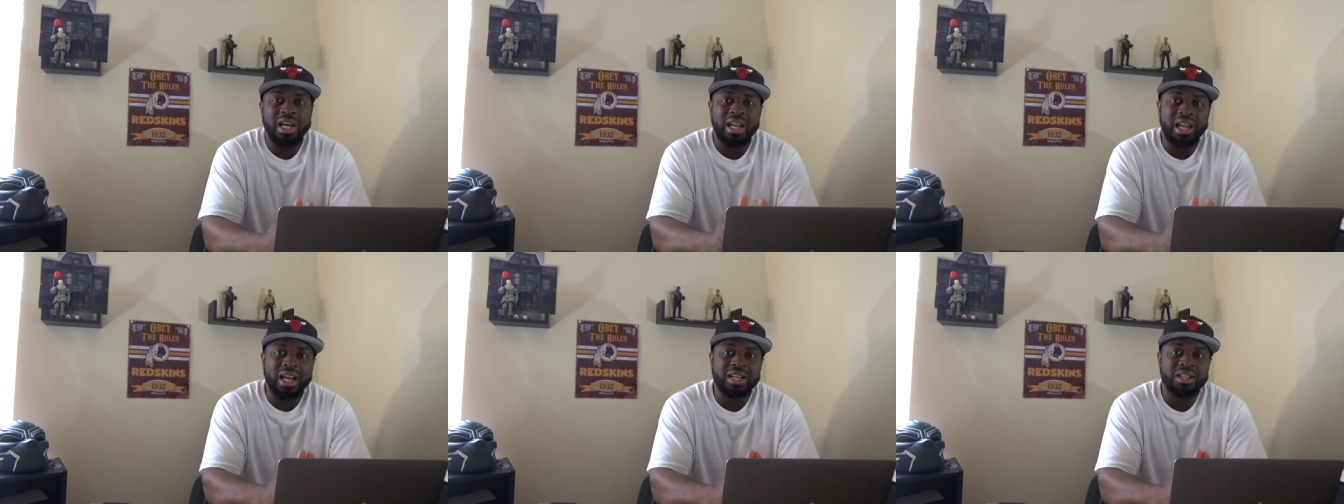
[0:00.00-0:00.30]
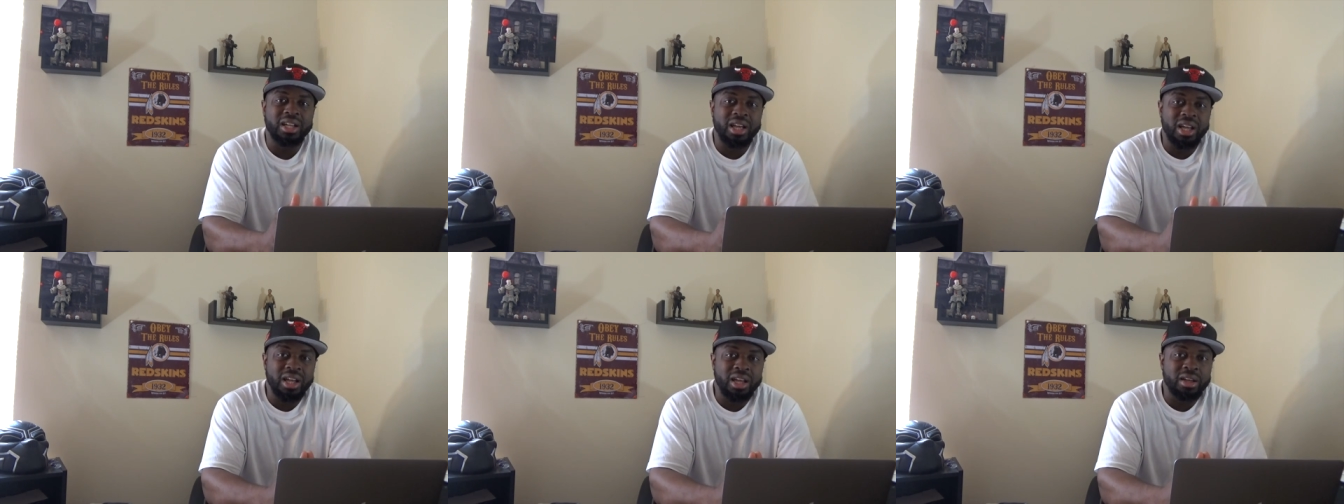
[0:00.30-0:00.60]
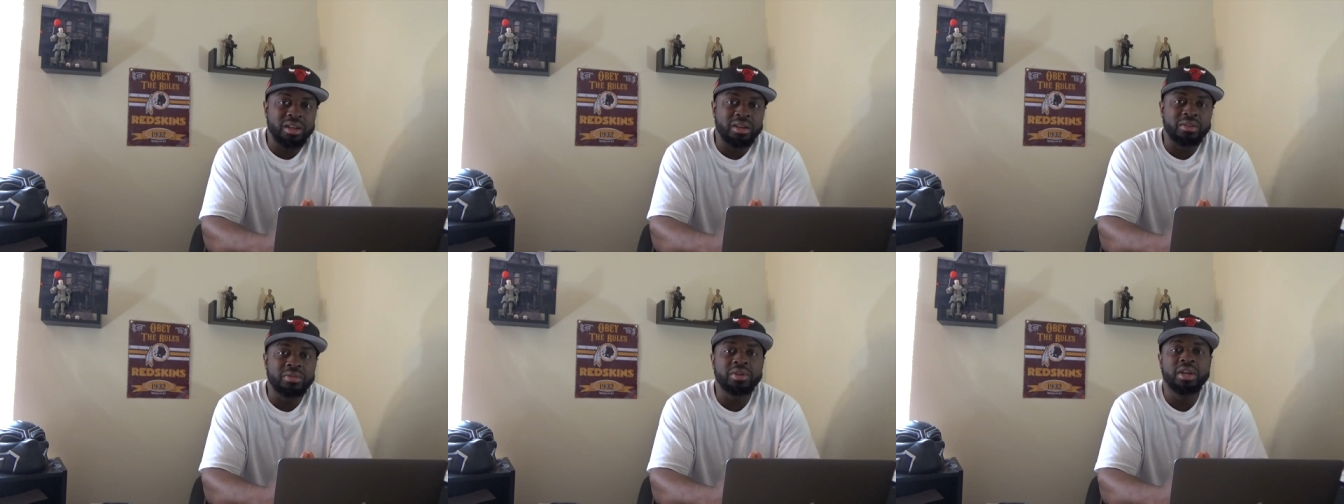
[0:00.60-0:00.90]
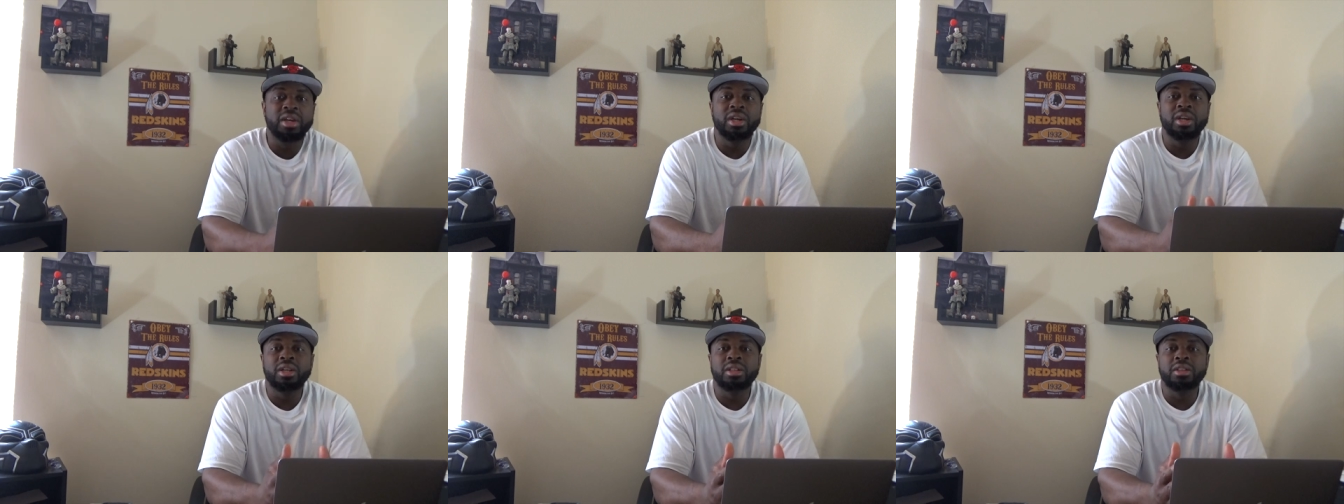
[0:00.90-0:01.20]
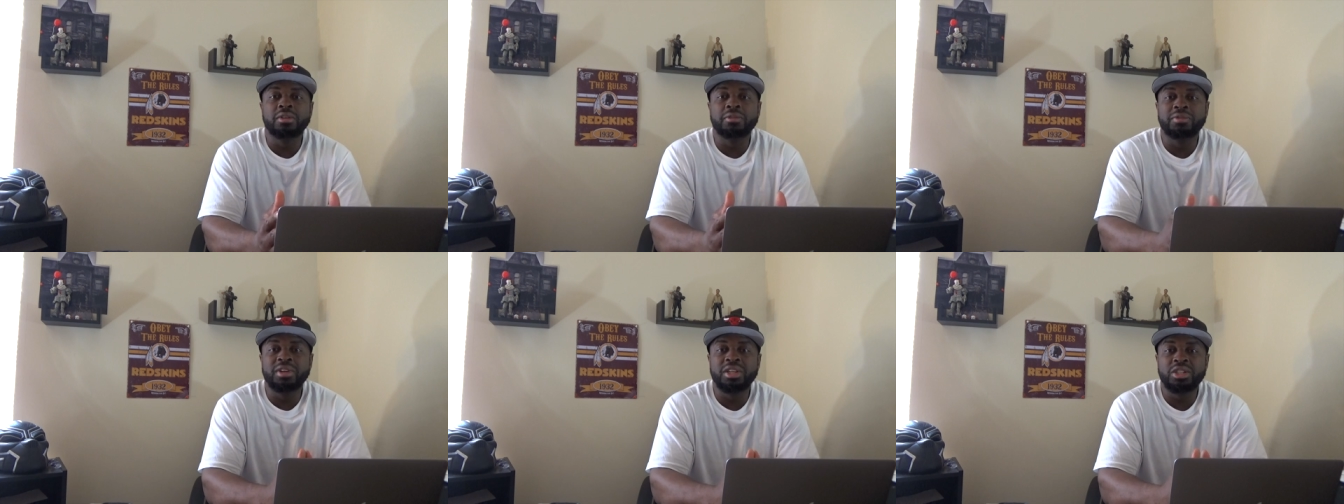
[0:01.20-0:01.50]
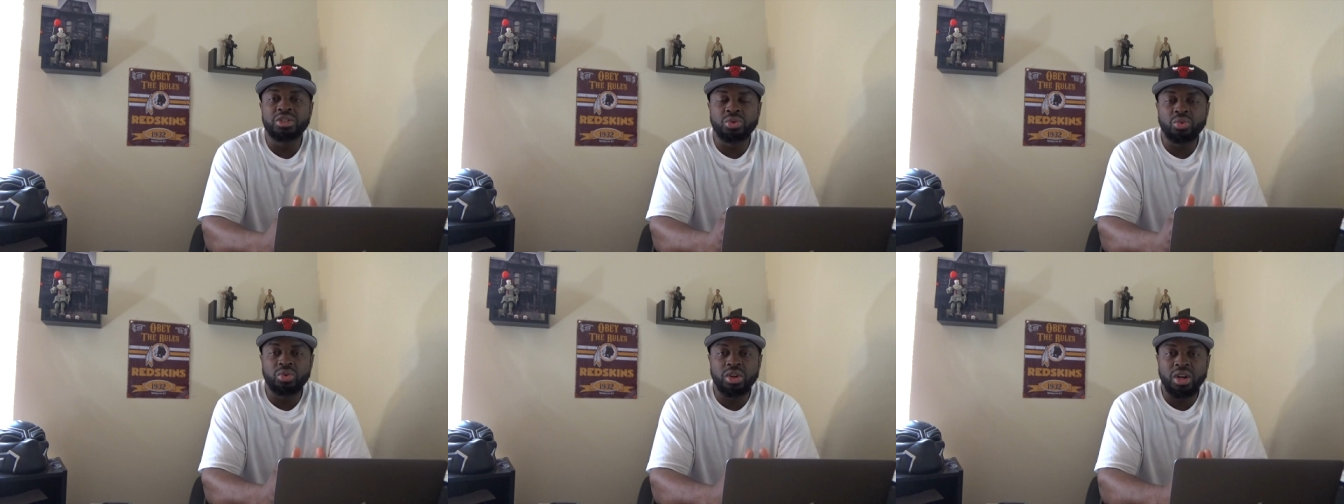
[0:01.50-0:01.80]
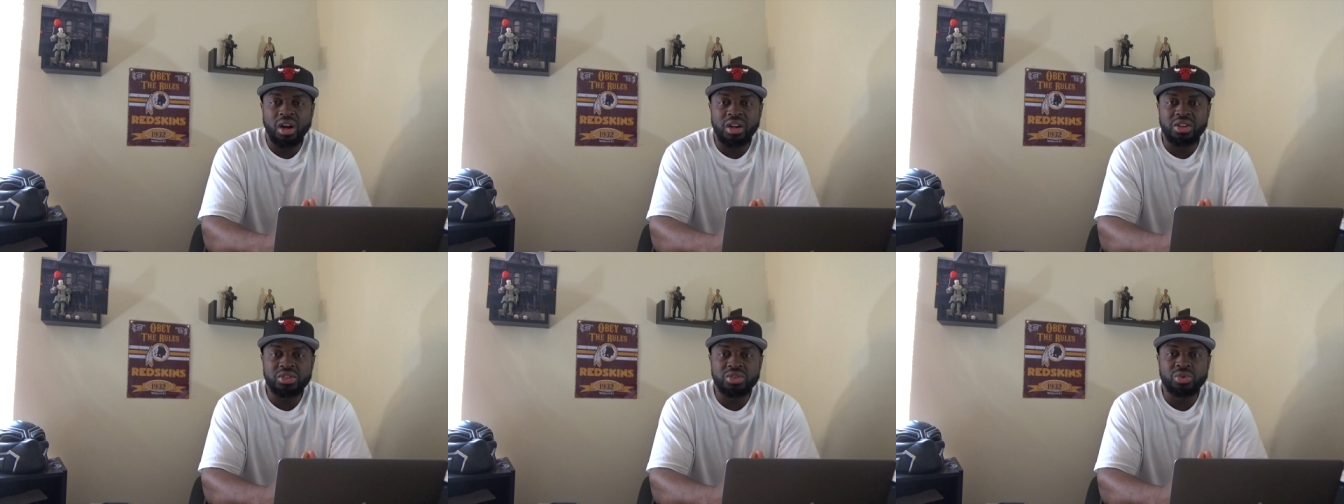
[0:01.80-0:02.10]
I like to have the physical
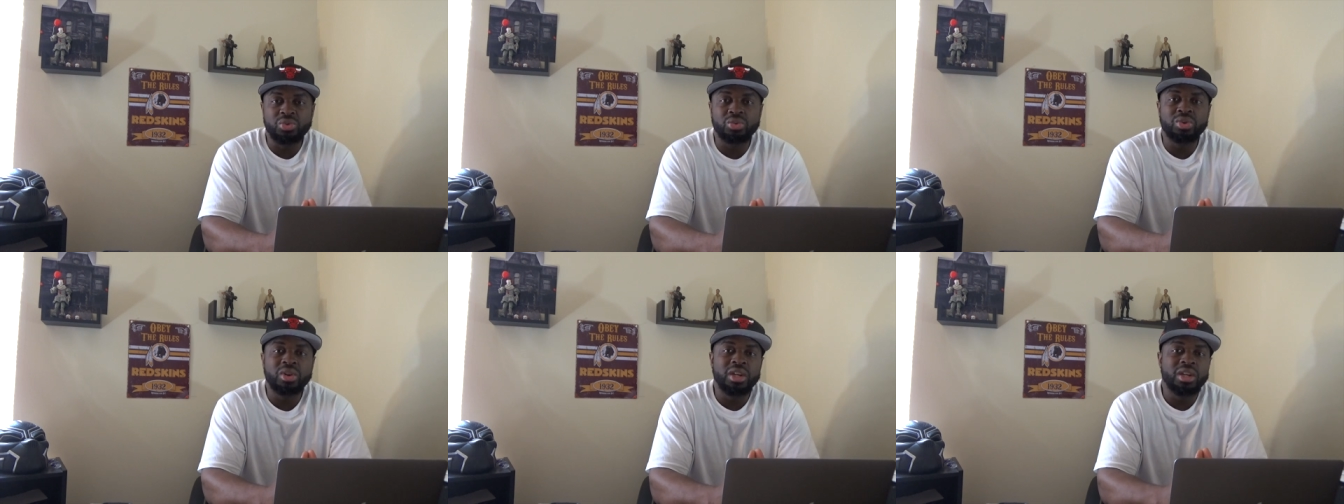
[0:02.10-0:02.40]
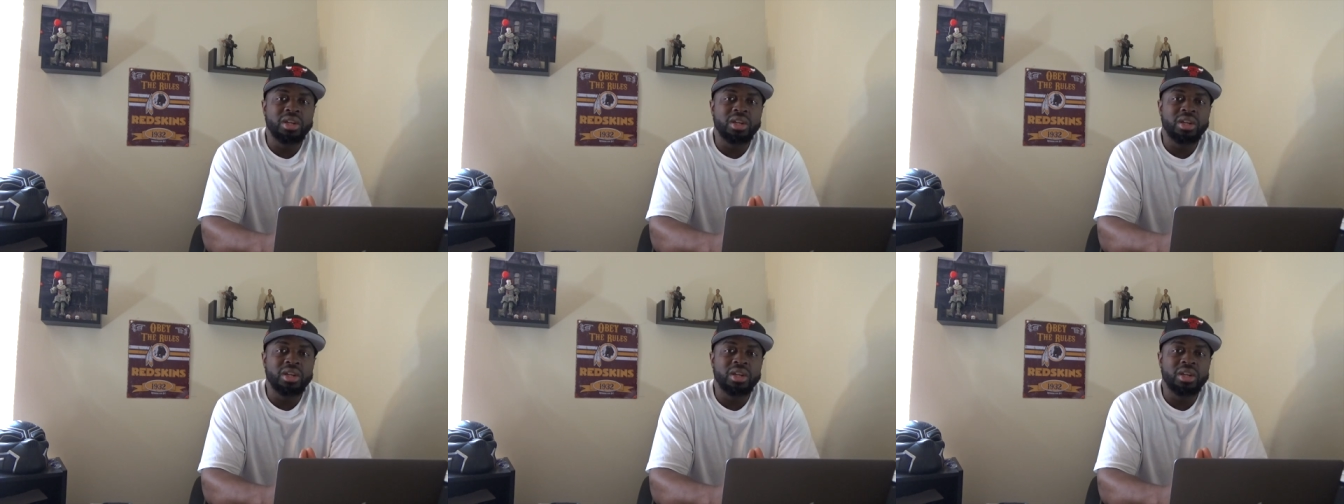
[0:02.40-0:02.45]
console